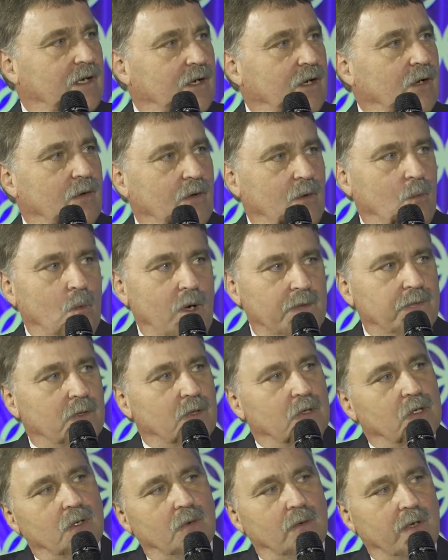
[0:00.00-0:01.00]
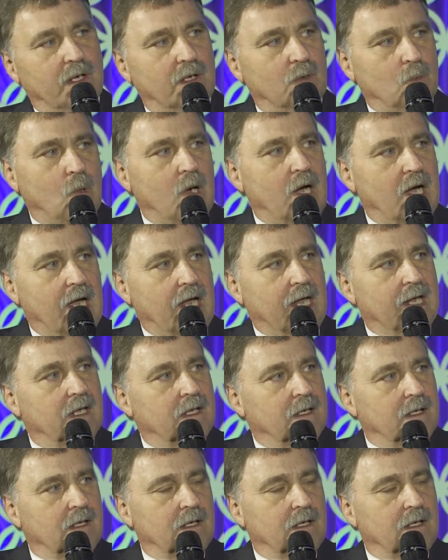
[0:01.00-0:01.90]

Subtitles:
and what they're doing and why.